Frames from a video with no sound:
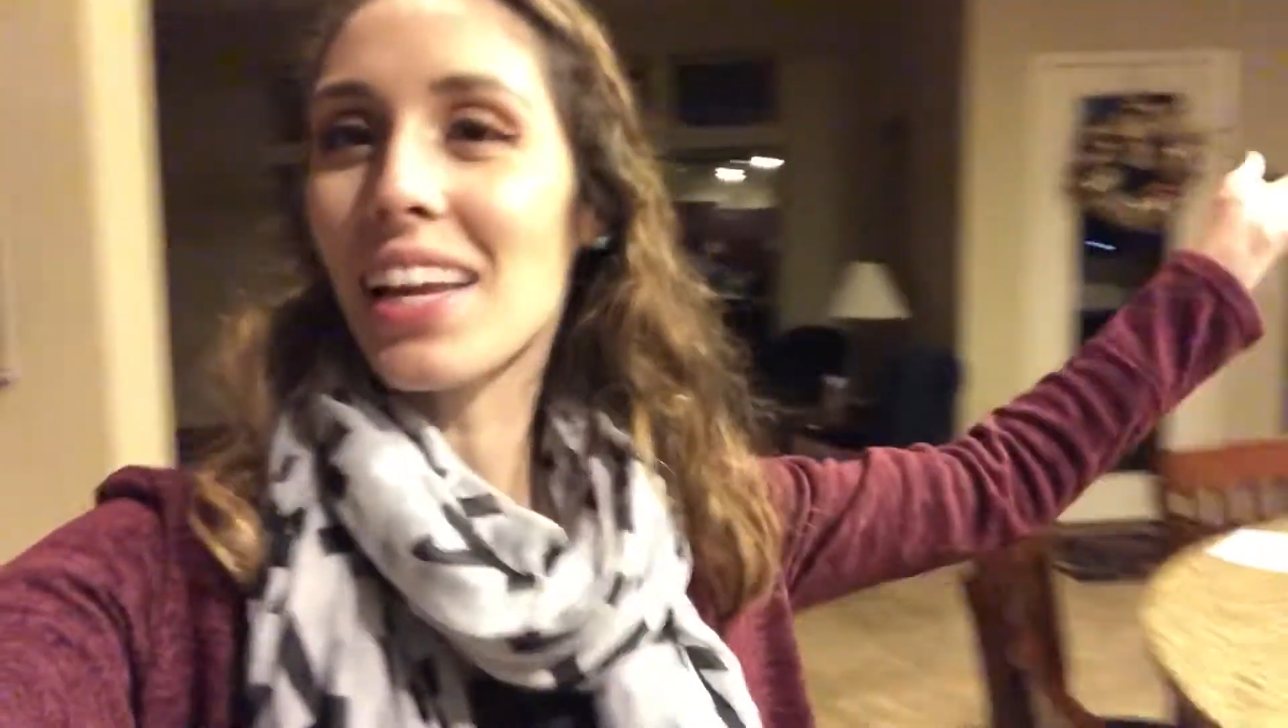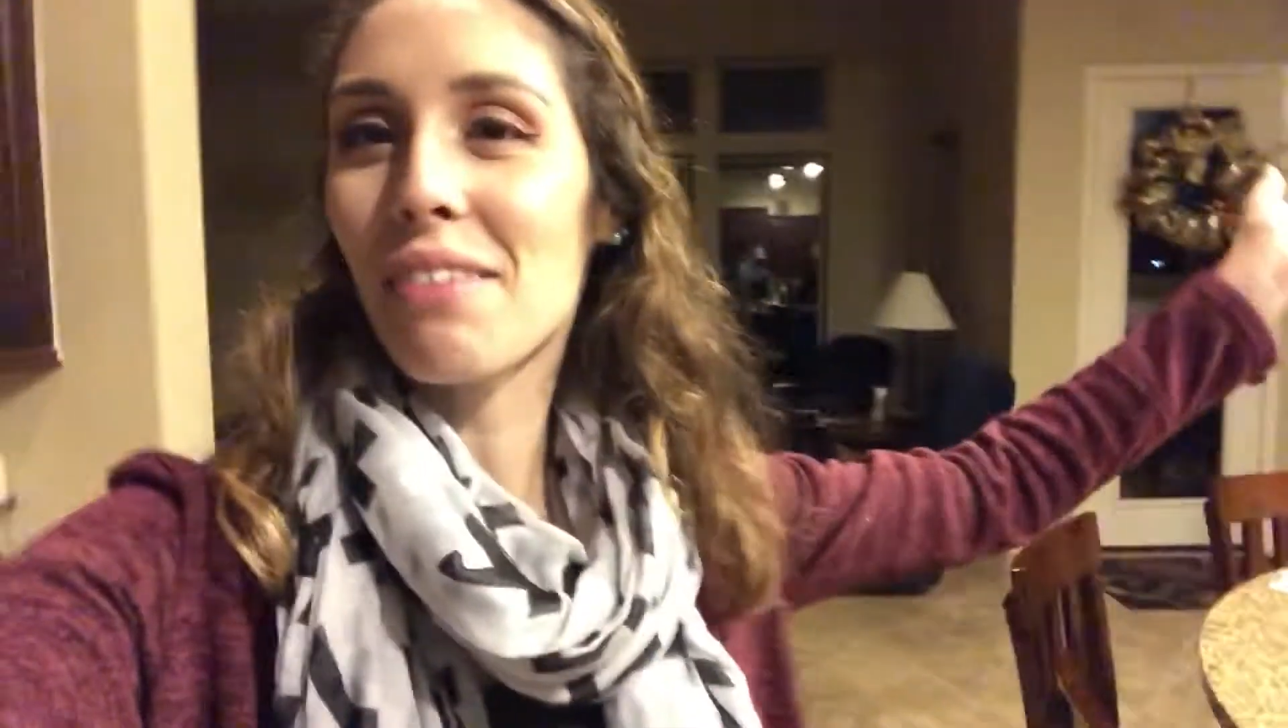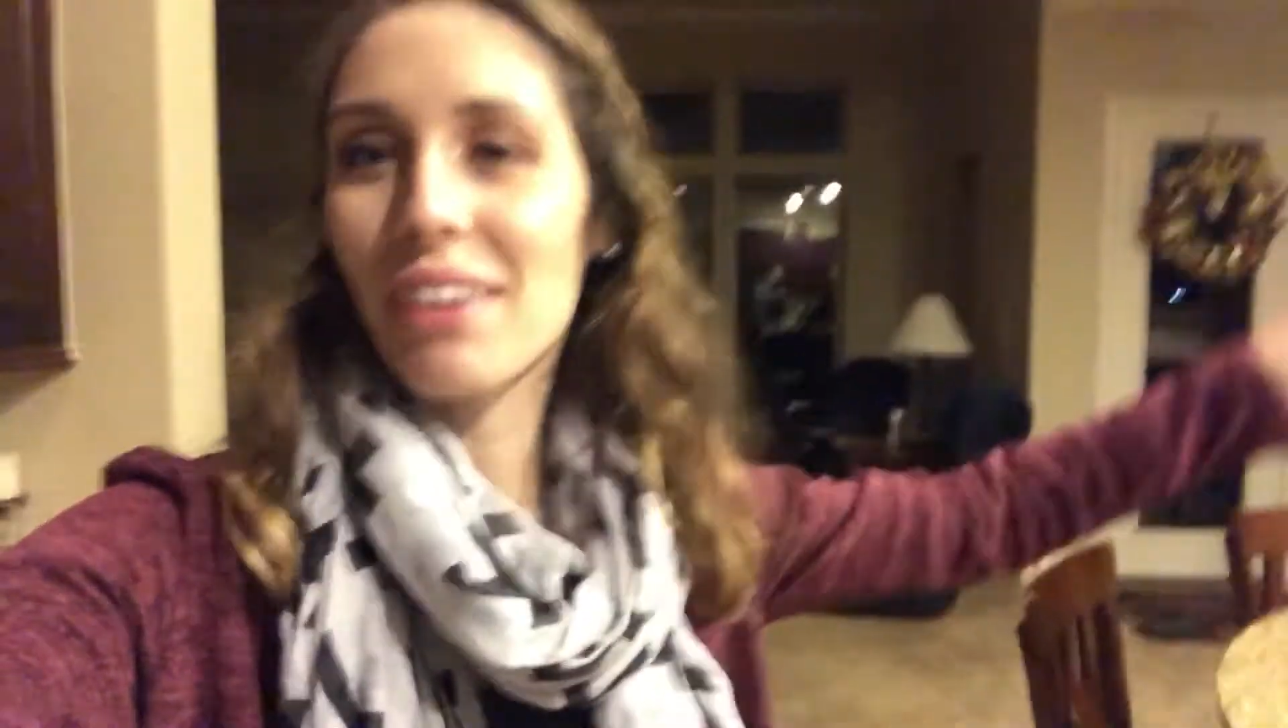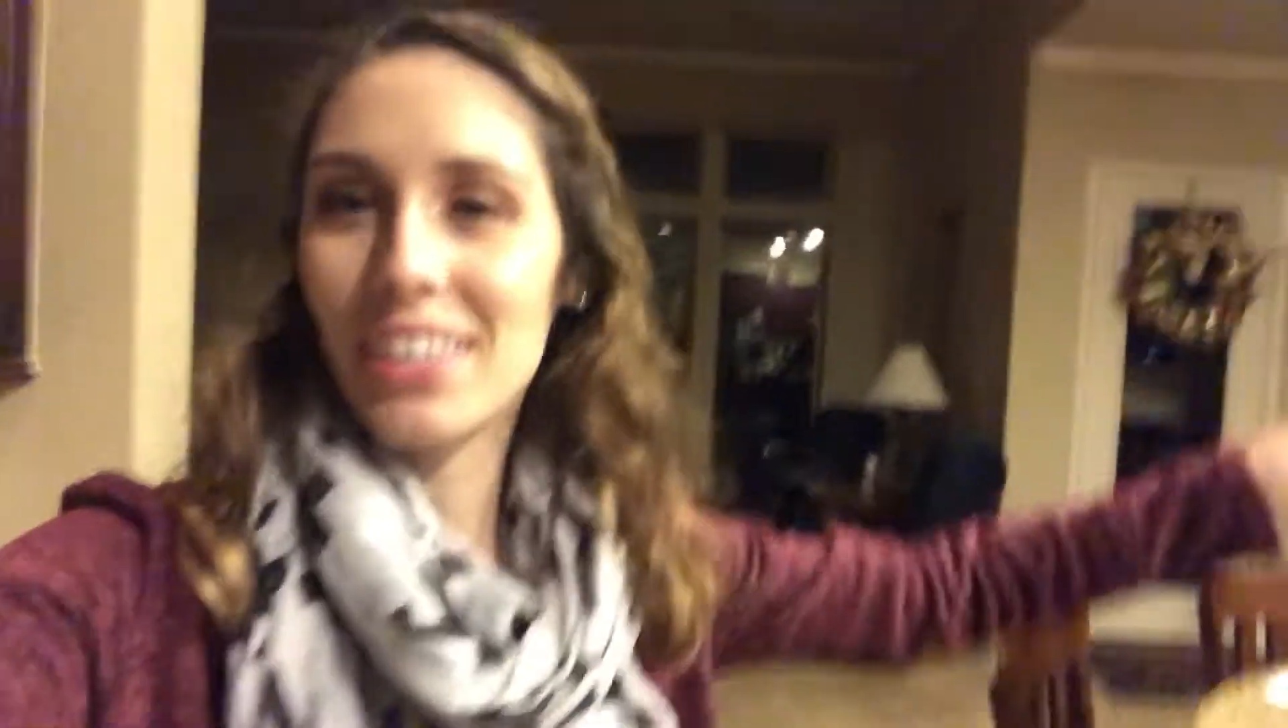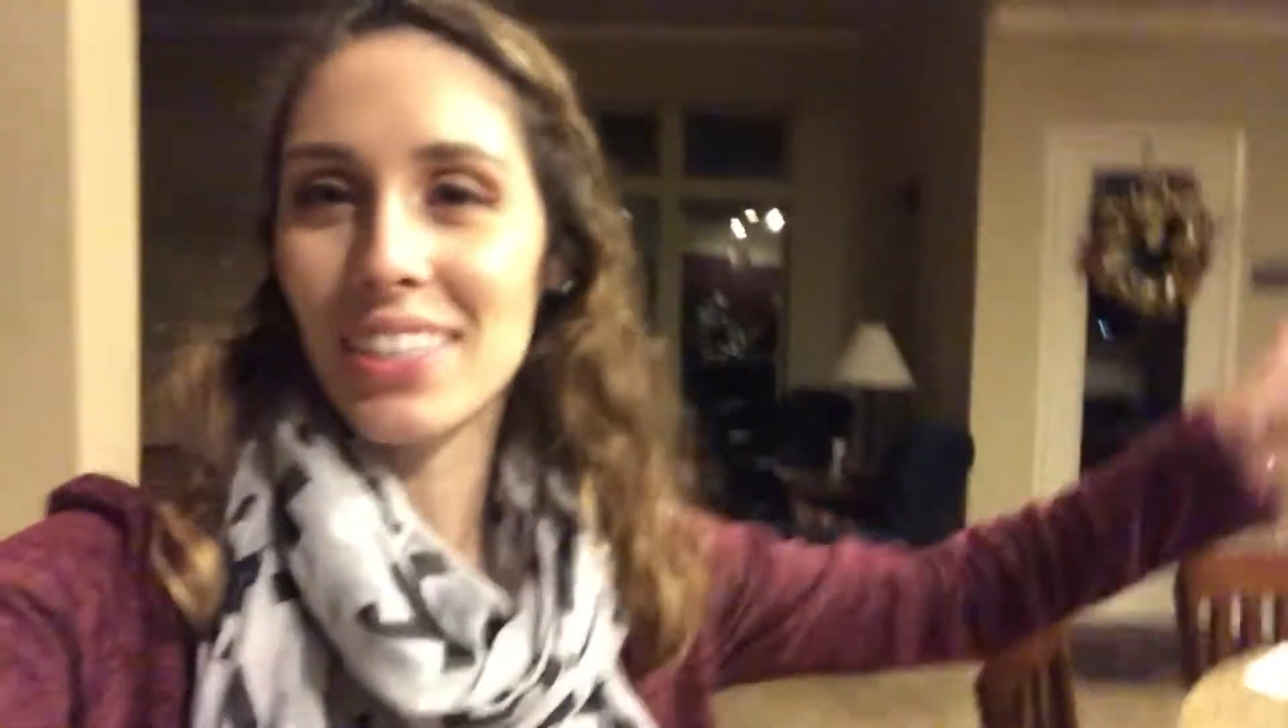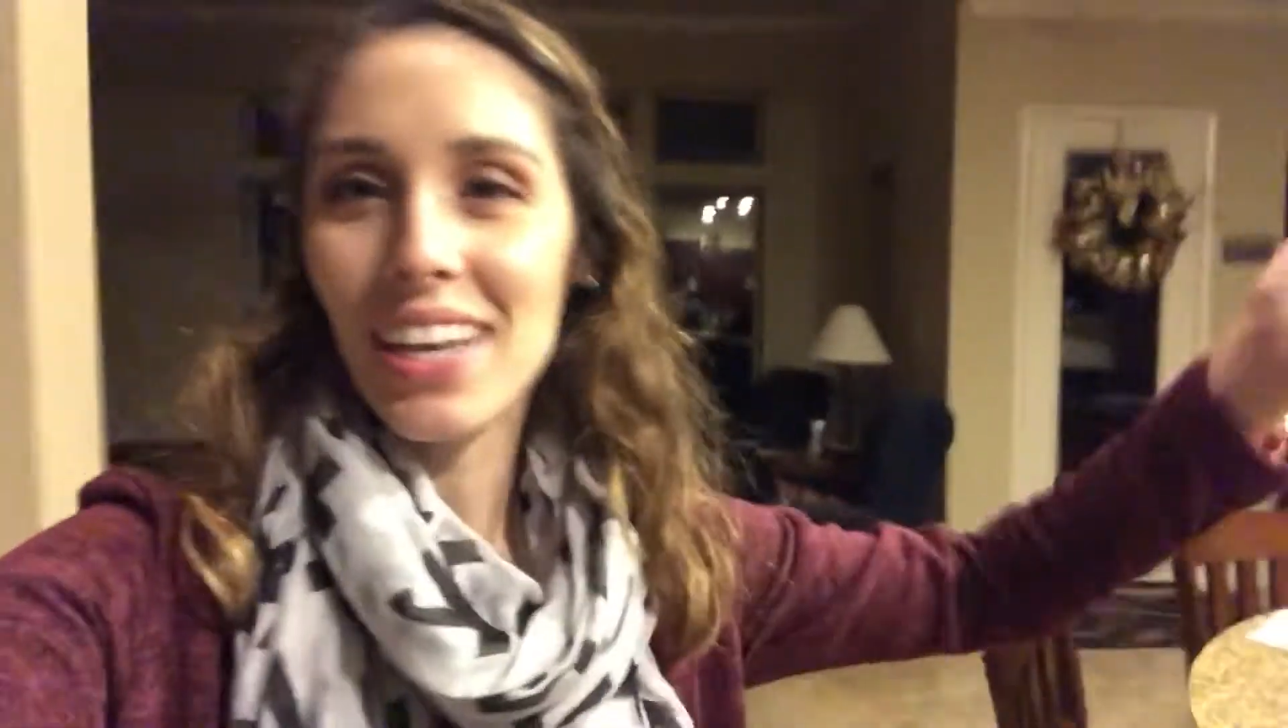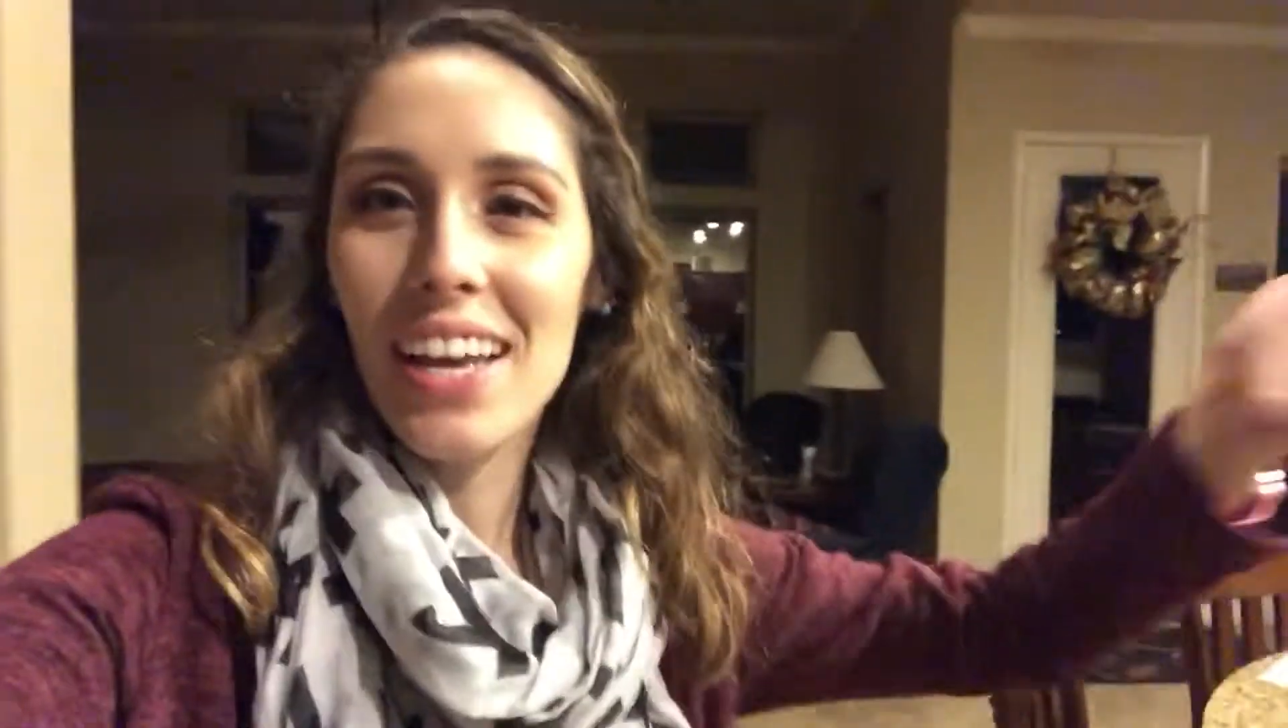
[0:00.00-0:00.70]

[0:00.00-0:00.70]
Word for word: Anyways,